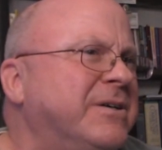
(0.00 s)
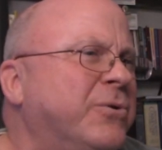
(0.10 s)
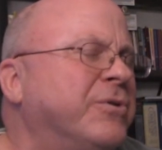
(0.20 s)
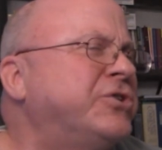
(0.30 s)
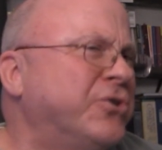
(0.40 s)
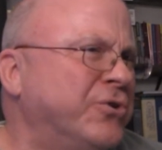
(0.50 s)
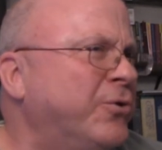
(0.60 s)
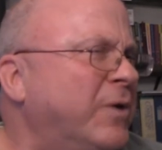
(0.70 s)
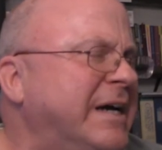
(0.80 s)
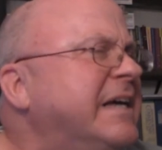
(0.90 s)
or turn
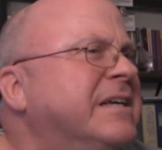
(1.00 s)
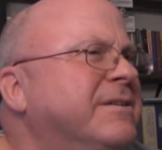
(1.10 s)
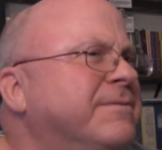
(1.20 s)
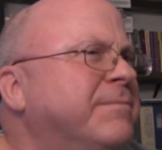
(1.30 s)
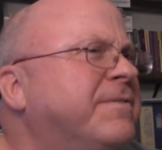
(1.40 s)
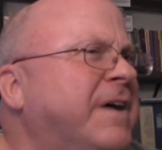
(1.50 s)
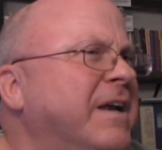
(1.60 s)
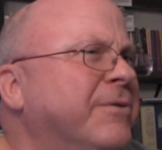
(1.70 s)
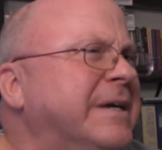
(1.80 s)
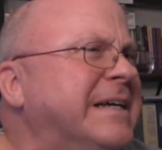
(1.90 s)
away from
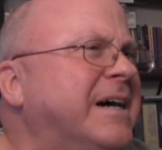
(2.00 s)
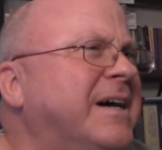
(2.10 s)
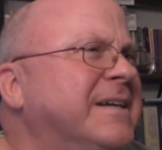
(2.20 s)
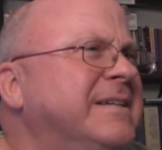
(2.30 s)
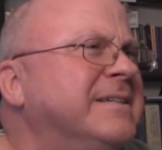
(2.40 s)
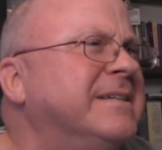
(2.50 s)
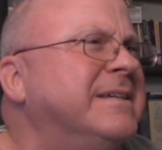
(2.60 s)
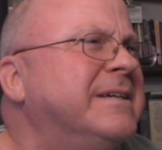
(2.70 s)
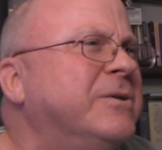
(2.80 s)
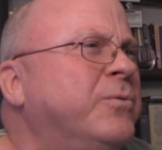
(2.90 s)
following God.
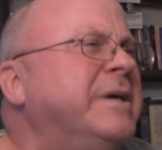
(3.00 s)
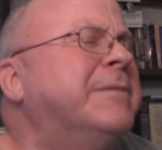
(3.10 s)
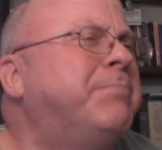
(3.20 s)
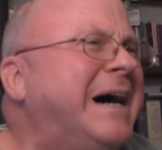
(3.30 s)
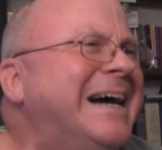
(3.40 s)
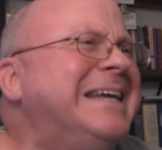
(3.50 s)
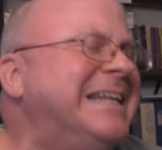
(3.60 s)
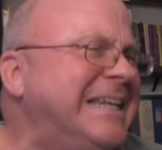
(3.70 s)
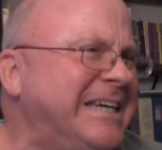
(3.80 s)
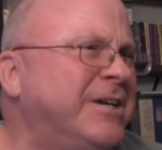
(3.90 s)
We abide
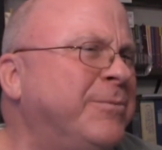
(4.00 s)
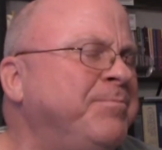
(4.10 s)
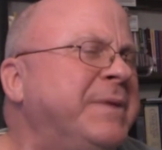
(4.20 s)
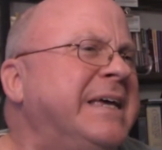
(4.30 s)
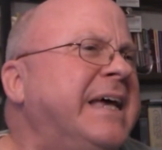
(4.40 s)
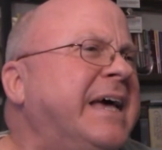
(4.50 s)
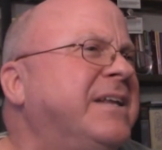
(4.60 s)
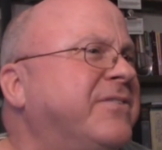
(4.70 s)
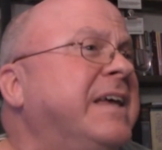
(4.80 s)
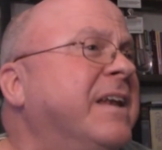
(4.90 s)
in Him, and
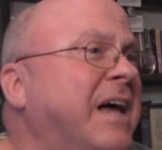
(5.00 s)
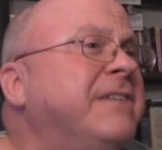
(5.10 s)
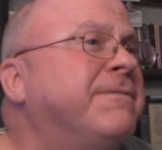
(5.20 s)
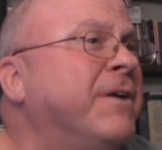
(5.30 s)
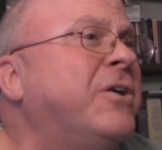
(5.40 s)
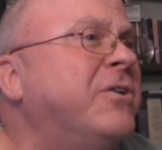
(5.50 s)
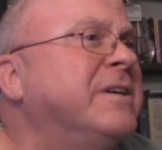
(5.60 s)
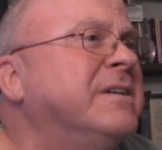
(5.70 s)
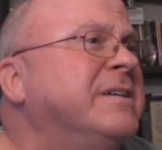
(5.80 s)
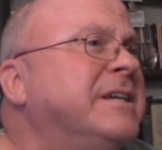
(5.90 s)
it's a
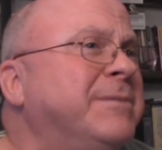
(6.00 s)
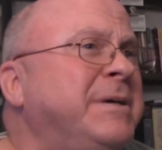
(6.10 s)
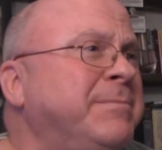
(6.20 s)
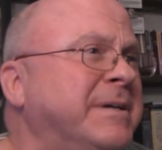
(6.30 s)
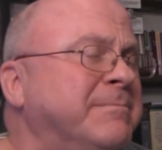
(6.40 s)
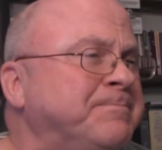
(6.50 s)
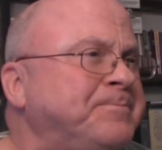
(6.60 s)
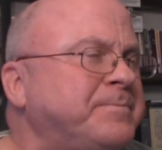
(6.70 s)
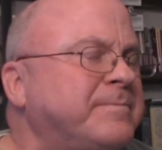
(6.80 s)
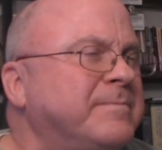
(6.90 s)
lifelong commitment.
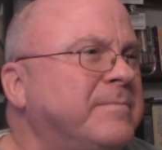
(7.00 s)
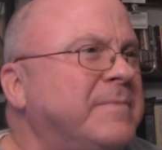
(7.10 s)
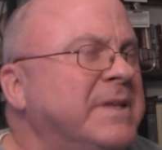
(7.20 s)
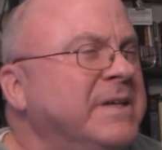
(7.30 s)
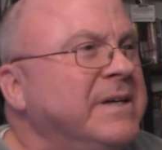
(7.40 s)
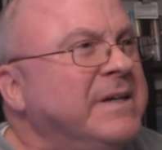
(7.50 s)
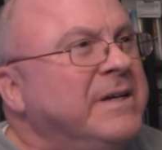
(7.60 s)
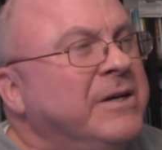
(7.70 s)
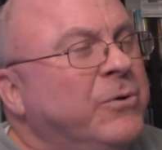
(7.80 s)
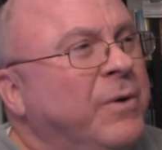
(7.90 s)

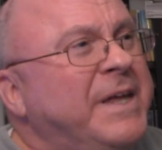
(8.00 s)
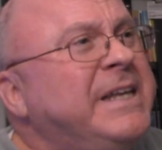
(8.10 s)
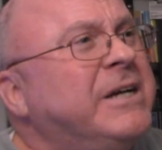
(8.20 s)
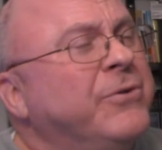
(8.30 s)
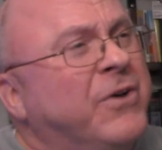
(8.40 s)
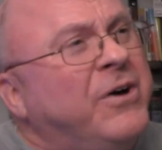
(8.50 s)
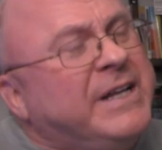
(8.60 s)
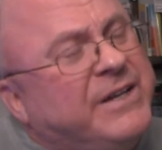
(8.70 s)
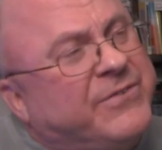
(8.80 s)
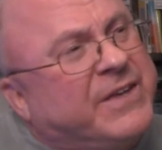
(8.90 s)
Well, then he goes on
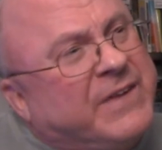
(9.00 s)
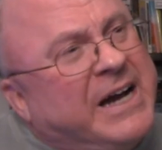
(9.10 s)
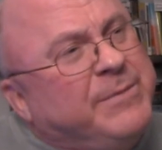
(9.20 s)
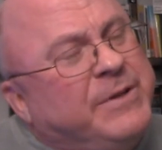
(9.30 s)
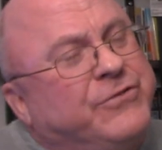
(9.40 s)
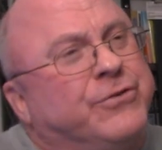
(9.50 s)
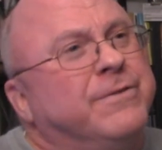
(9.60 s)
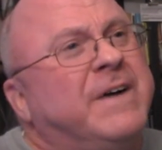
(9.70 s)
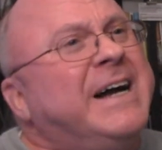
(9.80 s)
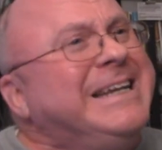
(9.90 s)
and he says, I am the true
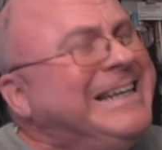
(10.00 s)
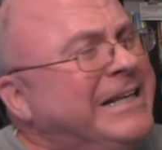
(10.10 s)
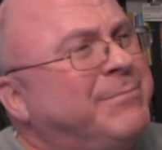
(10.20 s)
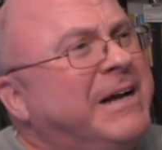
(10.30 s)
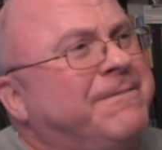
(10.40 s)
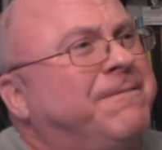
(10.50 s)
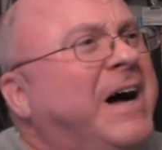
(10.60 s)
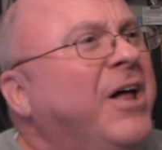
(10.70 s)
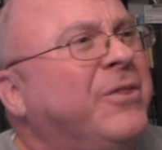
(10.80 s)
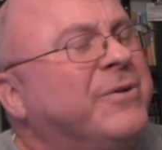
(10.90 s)
vine and my
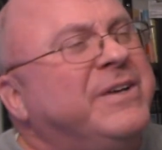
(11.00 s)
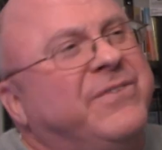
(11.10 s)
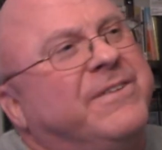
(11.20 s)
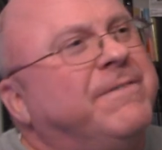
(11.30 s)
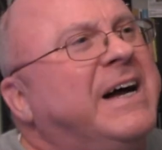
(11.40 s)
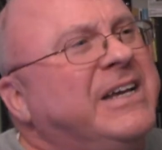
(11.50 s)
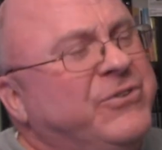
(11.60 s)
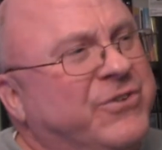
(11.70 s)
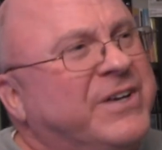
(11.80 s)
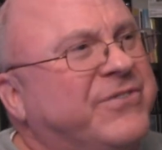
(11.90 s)
Father is the vine
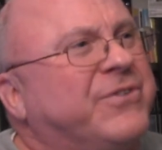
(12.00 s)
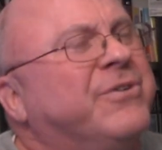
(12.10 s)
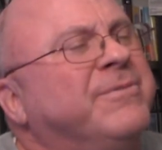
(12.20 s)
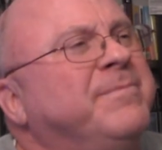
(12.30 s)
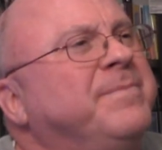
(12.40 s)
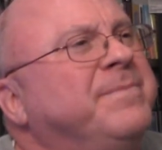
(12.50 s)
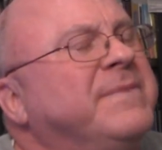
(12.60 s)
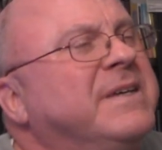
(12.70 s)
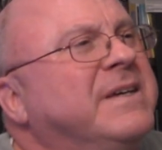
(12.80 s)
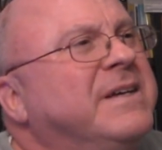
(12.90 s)
dresser,
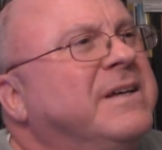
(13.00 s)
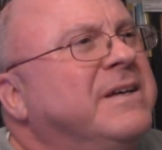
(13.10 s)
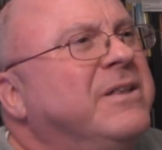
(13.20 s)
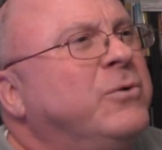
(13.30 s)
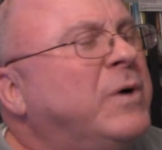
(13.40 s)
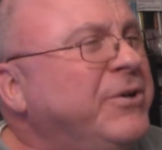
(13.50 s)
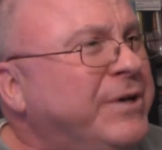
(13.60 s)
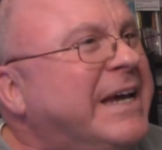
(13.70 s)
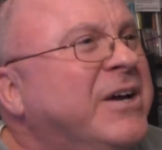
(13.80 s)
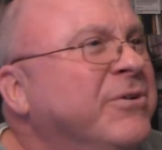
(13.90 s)
the one who
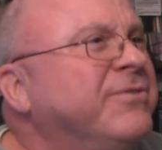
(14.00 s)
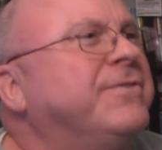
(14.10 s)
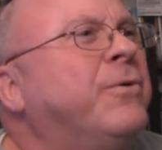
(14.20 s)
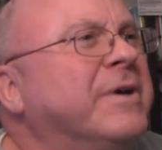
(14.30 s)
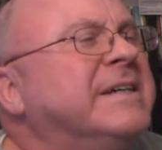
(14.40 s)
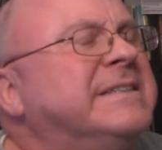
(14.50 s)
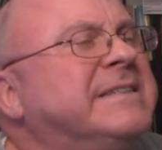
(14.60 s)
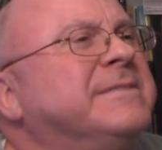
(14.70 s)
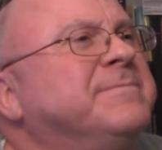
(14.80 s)
cares for it.